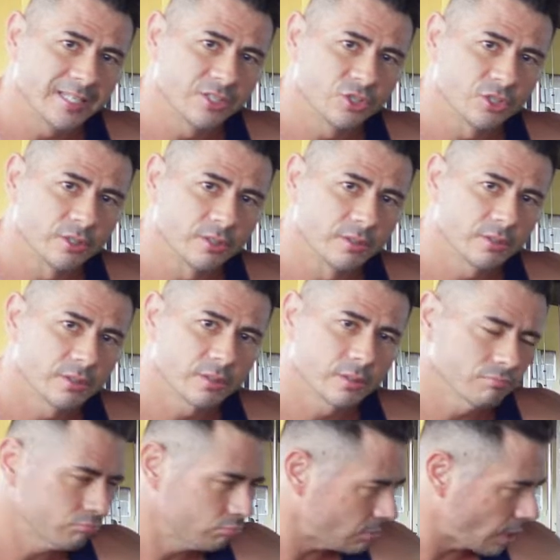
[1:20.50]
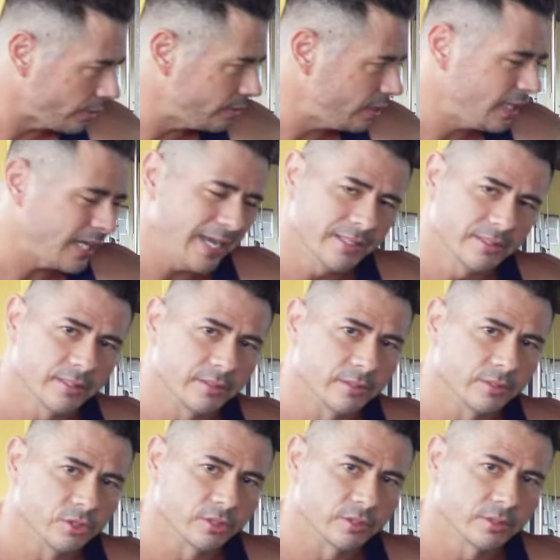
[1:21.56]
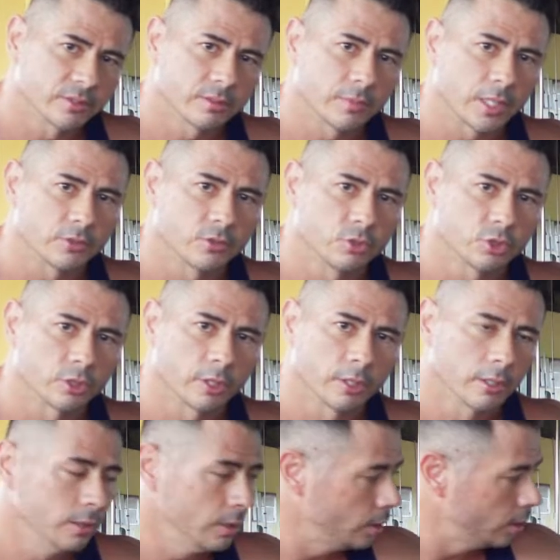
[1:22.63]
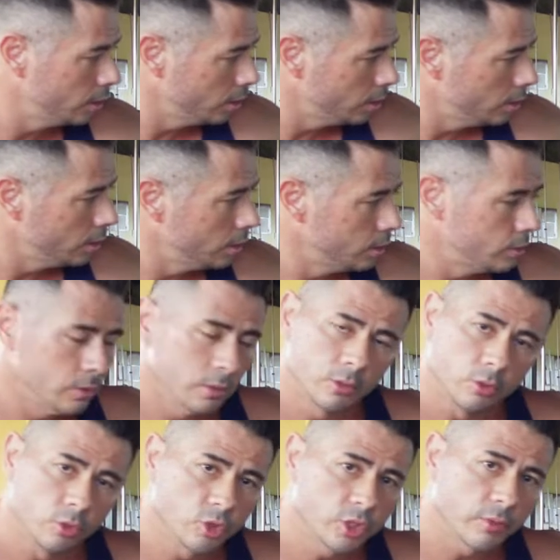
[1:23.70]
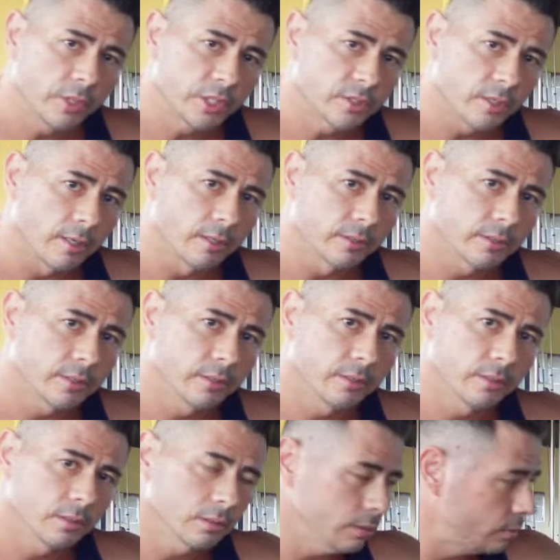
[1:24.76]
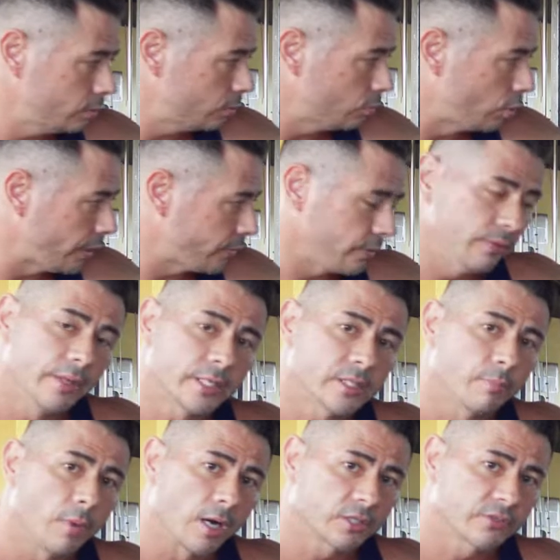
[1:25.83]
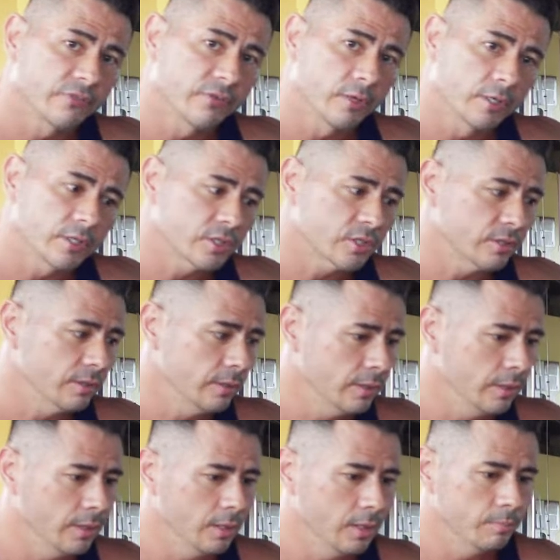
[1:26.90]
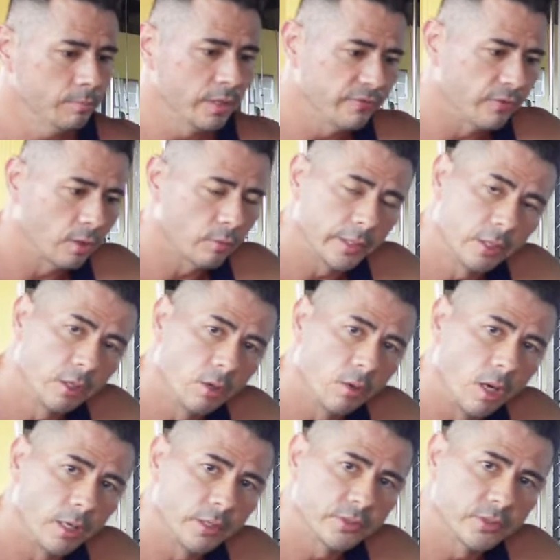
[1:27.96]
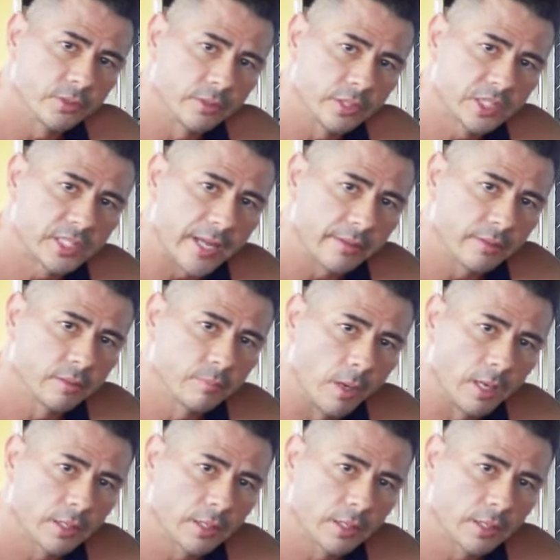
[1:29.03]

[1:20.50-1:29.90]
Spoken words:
inches, I think 18 inches, not too sure. Usually we start with this box first before we go on to the standard